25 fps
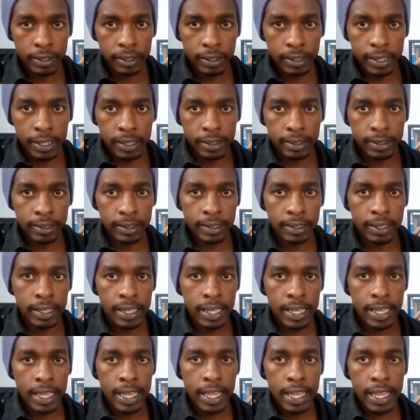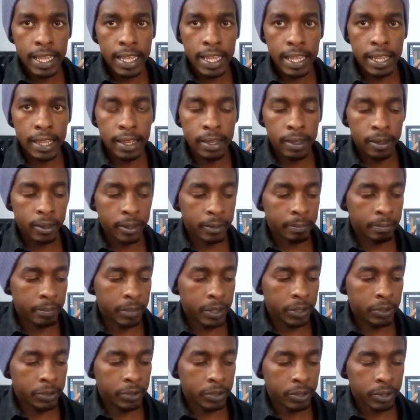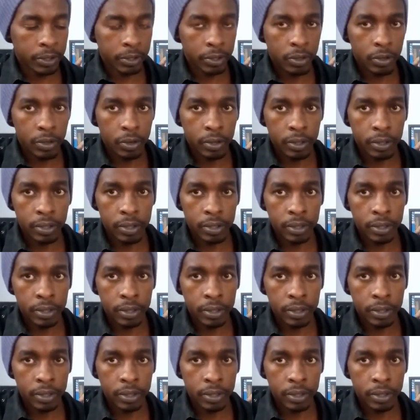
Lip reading: That's E major chord.